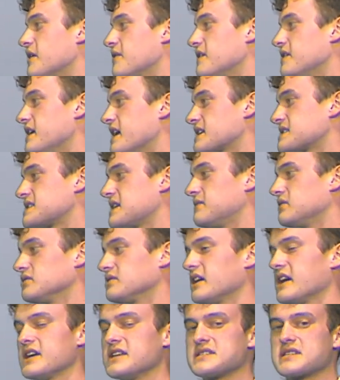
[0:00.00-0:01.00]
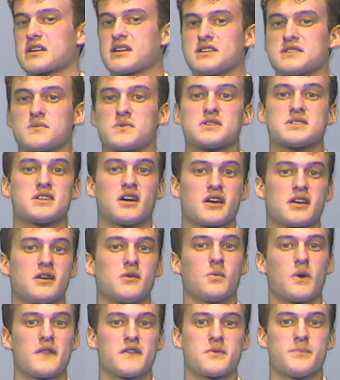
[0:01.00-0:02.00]
the next several days because we're stuck in a
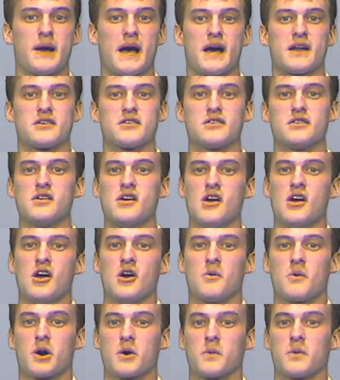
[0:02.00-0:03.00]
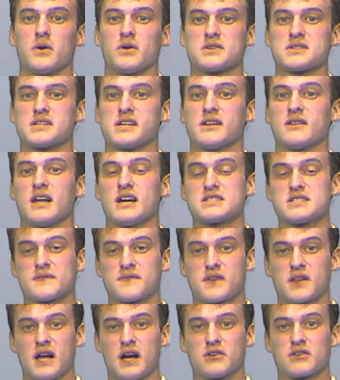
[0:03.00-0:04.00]
weather pattern where we'll see lots of
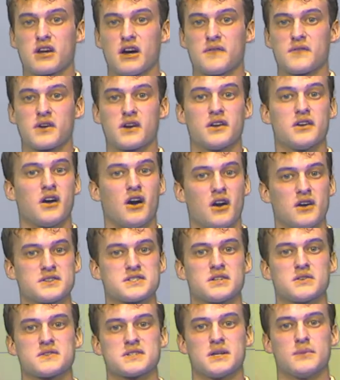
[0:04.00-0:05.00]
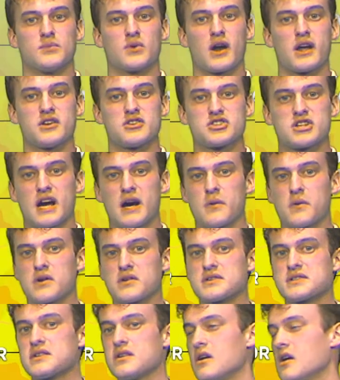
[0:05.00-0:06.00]
cloud cover and also some rain
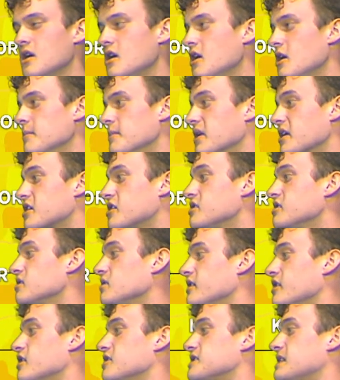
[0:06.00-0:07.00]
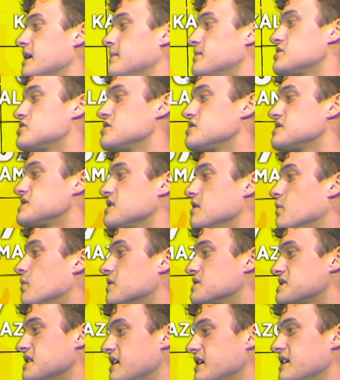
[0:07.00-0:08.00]
showers. But currently our temperatures, we're
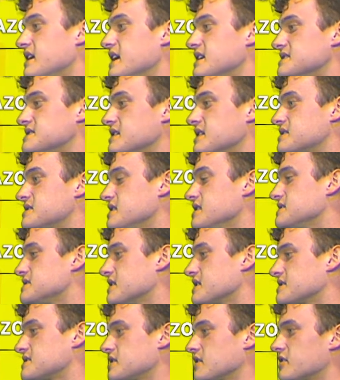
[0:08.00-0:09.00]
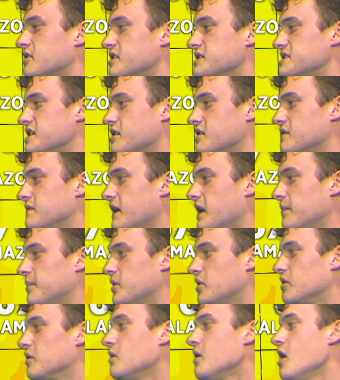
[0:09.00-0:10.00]
sitting at 66 degrees here in
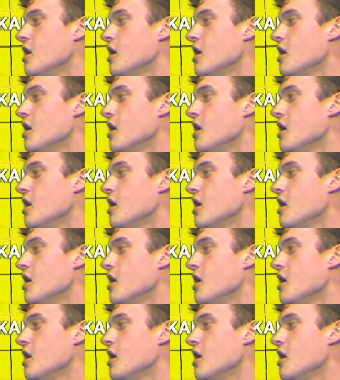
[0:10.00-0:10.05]
Valpo